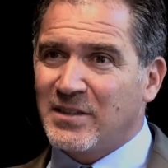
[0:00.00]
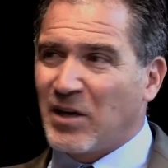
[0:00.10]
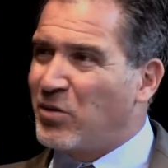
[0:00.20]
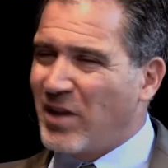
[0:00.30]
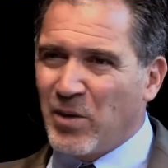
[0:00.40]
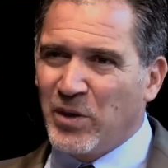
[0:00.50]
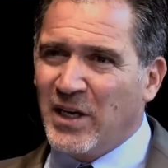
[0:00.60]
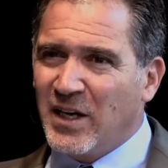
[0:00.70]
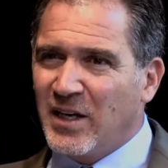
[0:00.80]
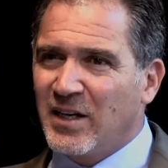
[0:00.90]
Are you that
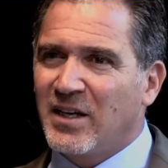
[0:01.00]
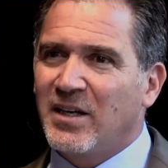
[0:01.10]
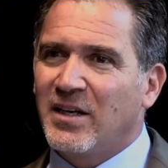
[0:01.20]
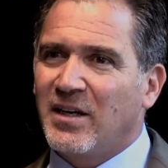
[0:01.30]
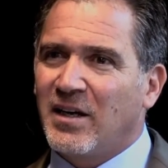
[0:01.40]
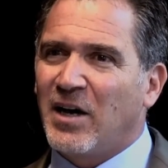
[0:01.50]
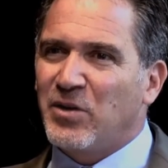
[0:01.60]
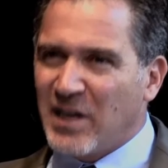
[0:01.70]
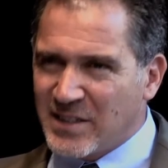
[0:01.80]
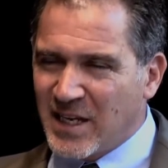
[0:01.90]
weak? Are you
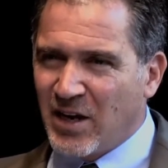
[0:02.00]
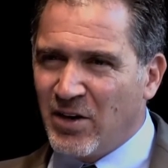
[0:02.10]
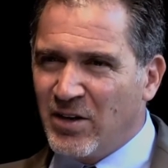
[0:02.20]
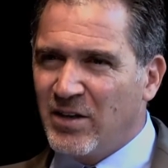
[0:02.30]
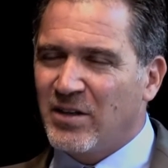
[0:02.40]
that scared?